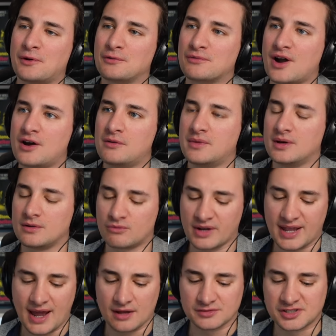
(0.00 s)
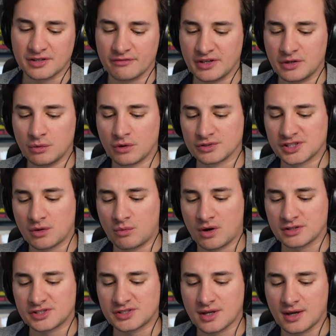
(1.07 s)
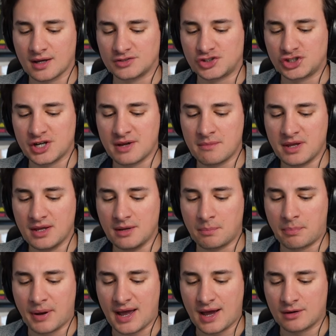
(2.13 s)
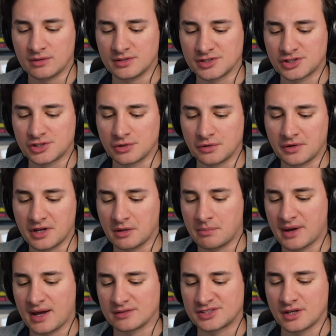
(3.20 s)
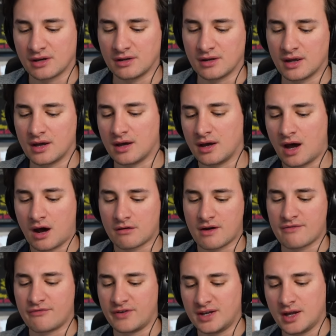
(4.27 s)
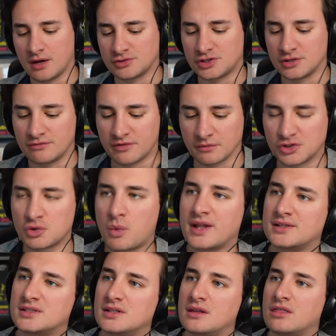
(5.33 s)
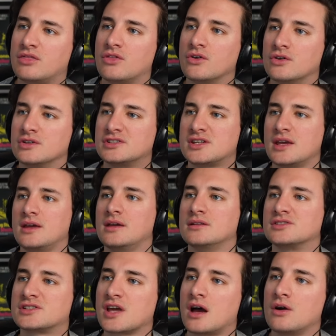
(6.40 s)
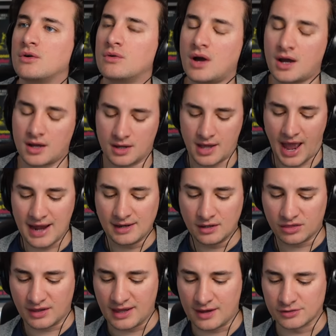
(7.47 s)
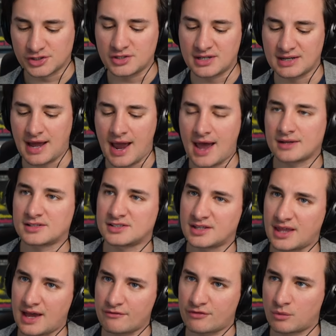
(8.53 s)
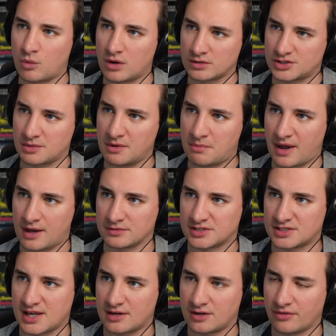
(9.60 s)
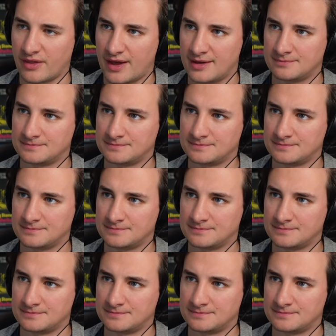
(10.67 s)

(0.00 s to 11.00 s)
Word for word: Roma recounting of it. You also watched Jimmy Powers talking about it on a uh, RF video shoot from 2013. So uh, anything else you can add to that from what Jimmy Powers said on there?